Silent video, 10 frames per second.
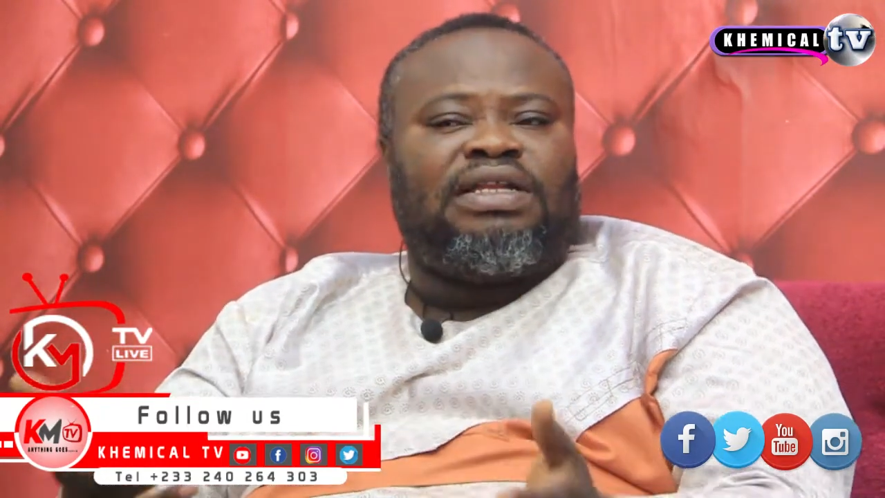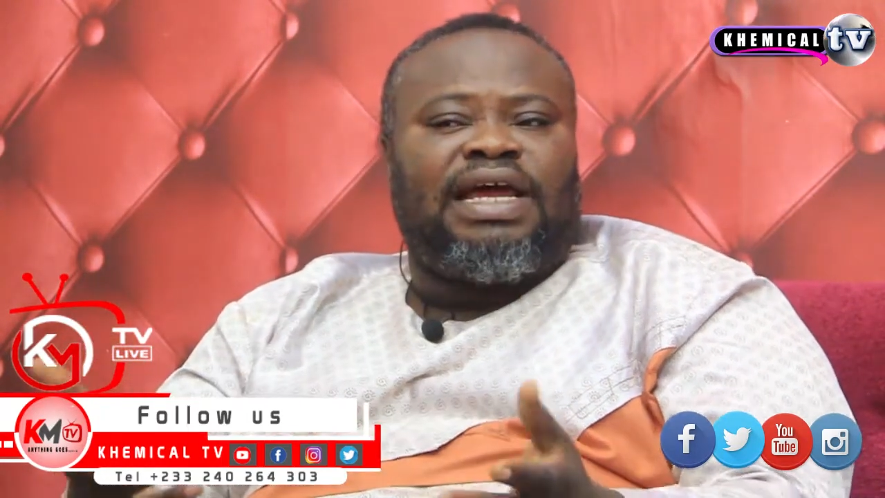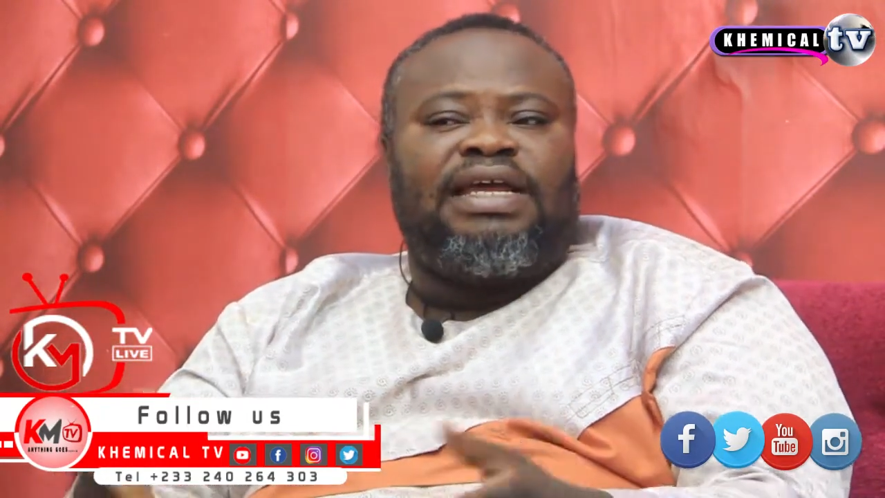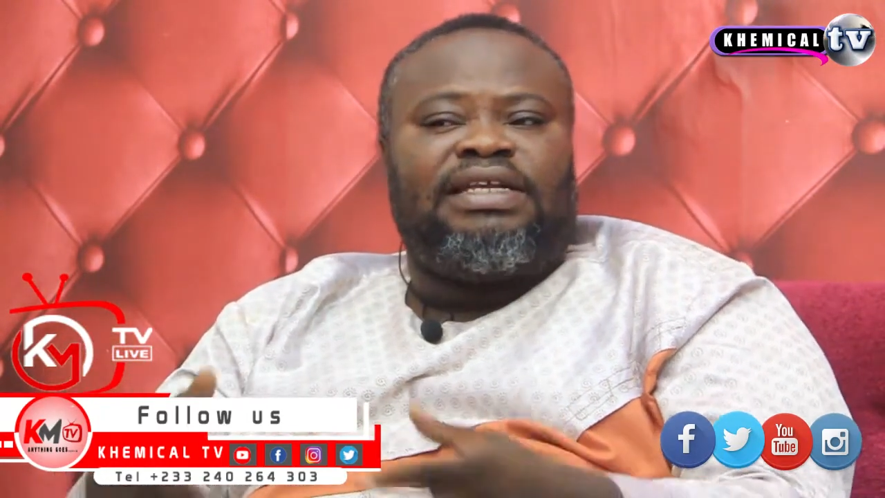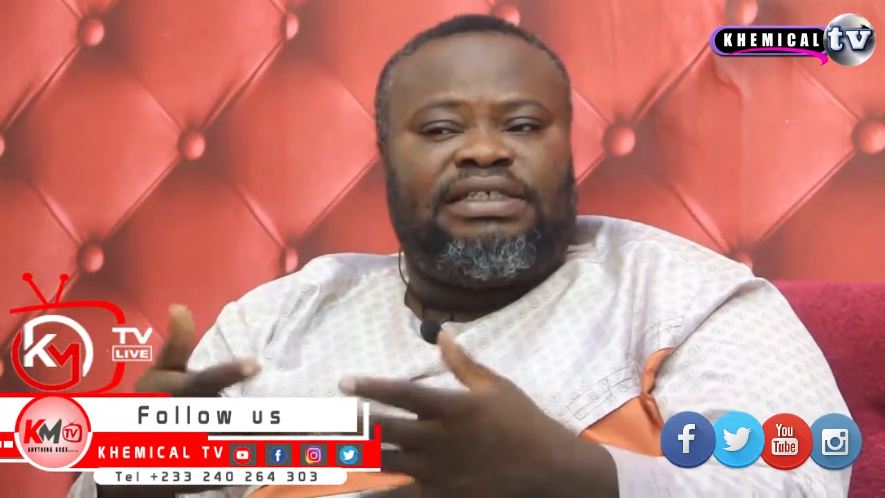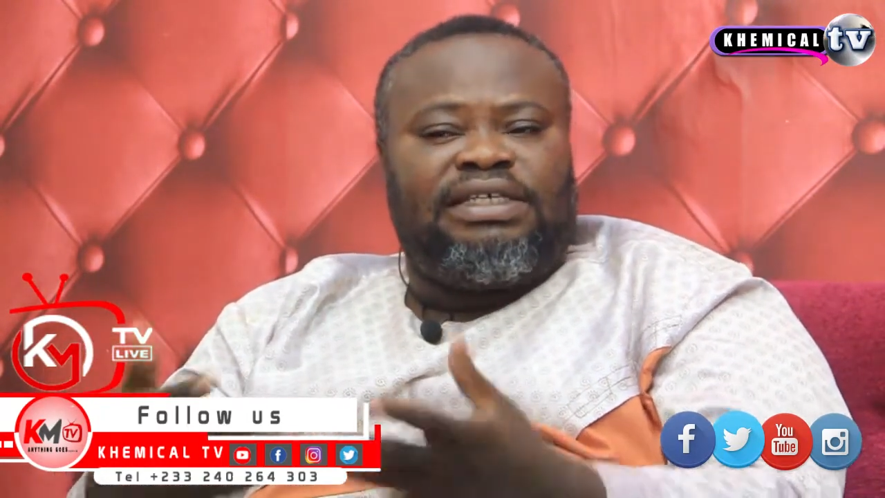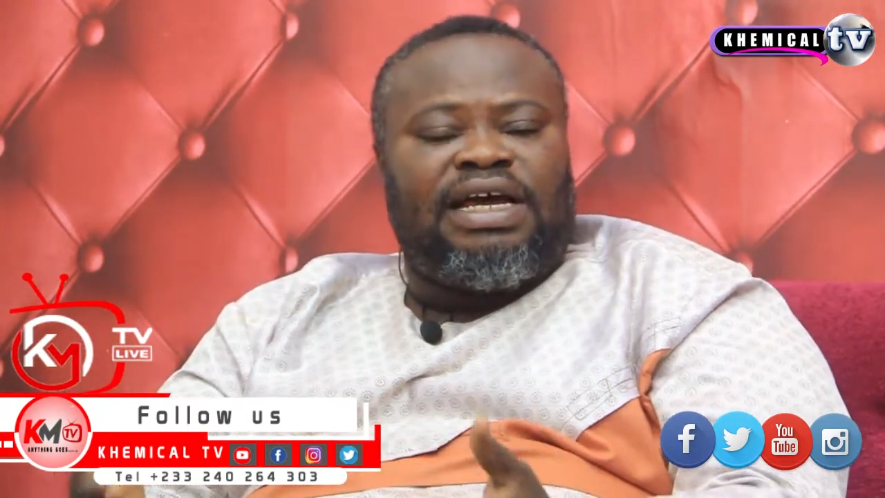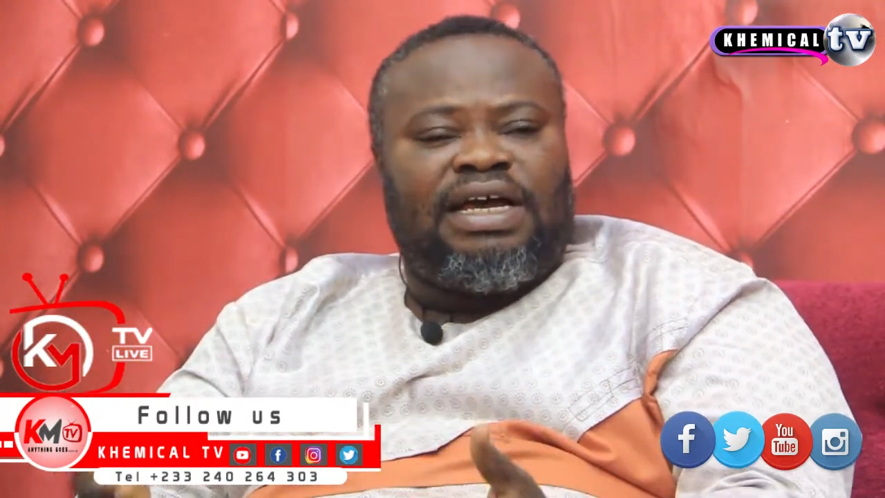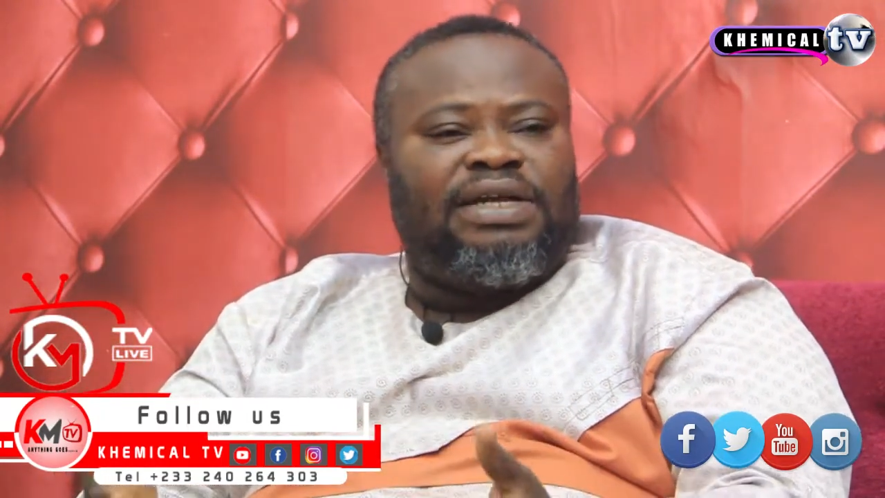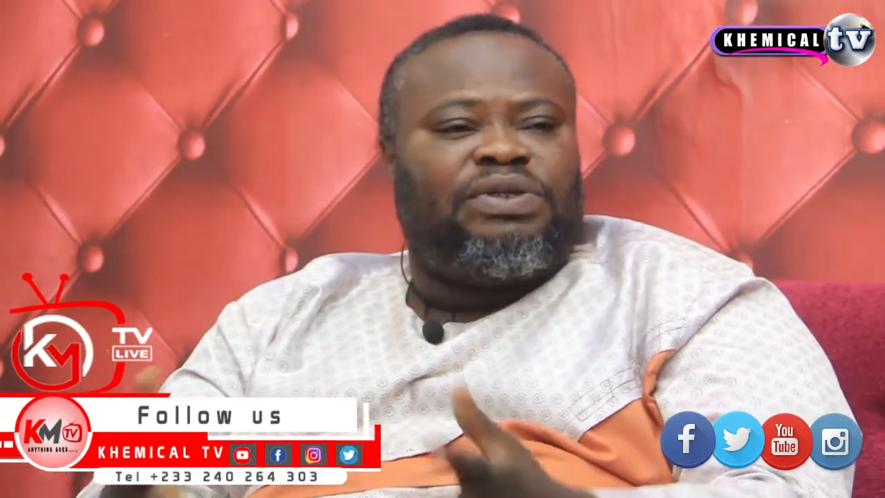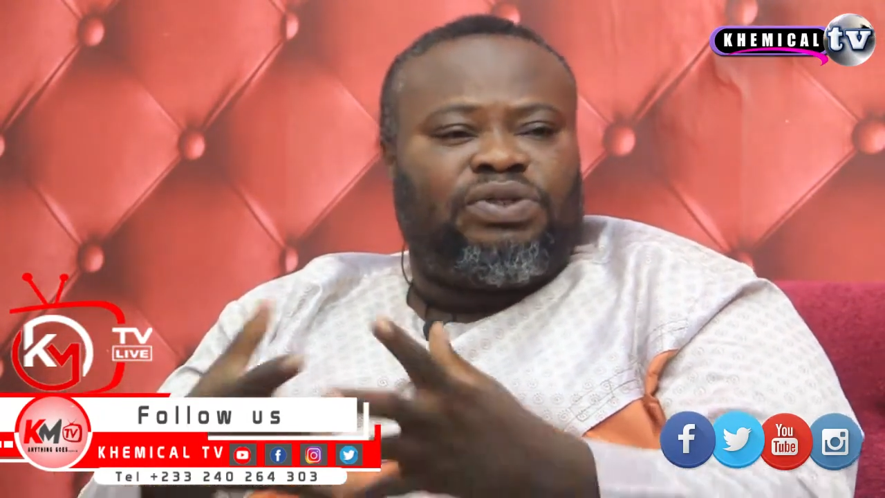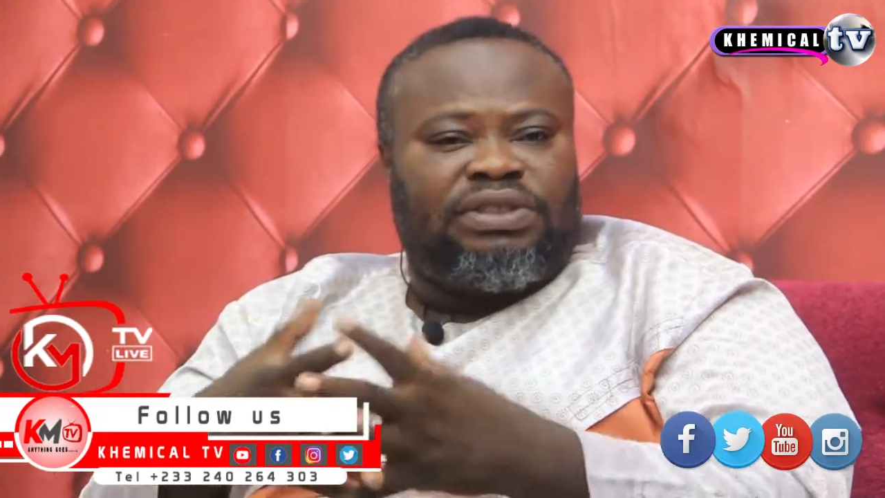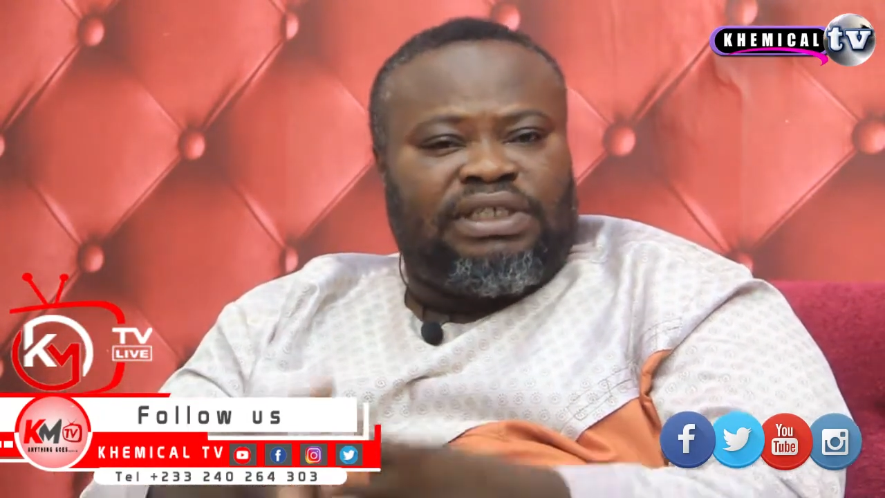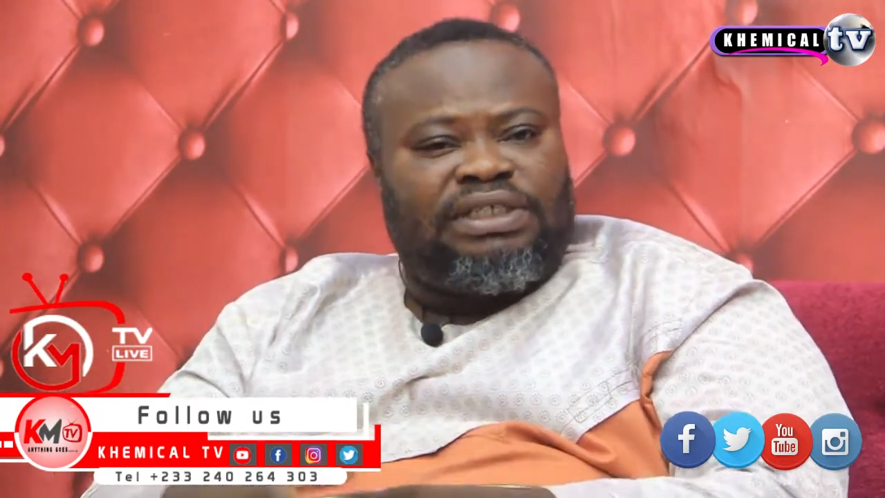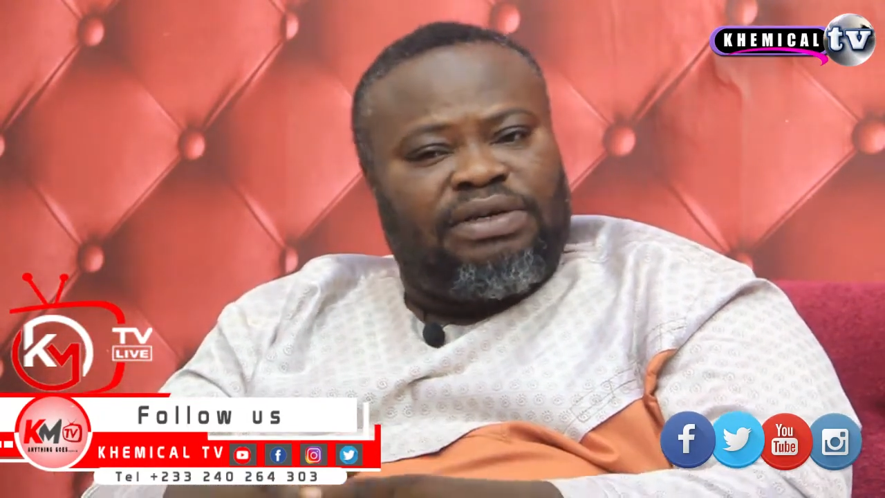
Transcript: Dionysia, and also Chess,